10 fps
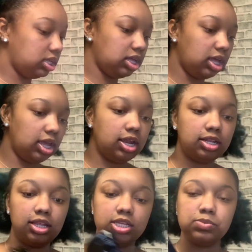And
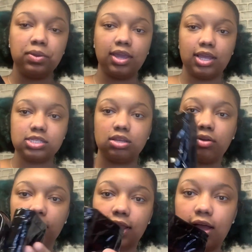these pants,
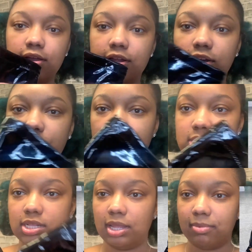okay, y'all hear the noise
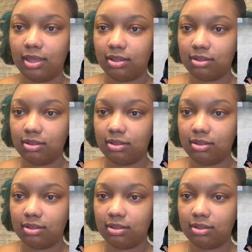that they make.